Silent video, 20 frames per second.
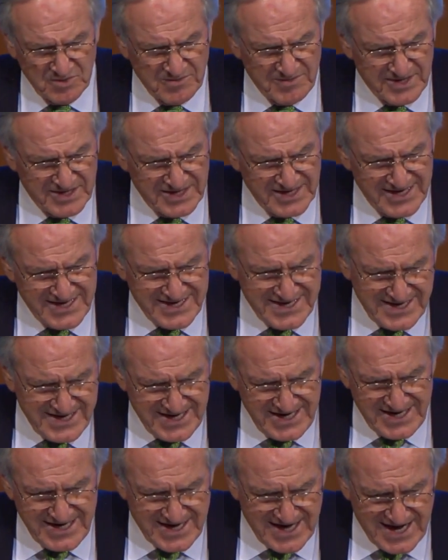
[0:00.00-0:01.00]
about
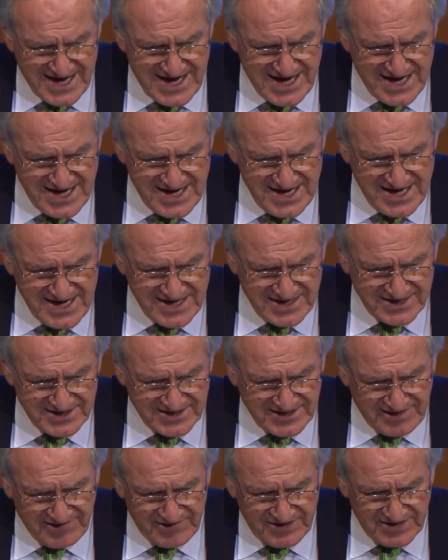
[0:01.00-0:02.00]

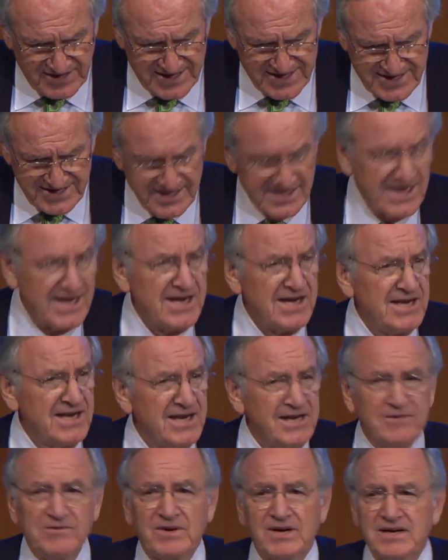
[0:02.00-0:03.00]
1987,
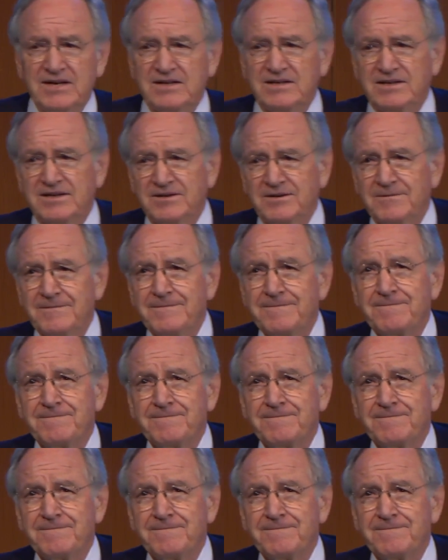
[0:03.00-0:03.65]
1988, right in there.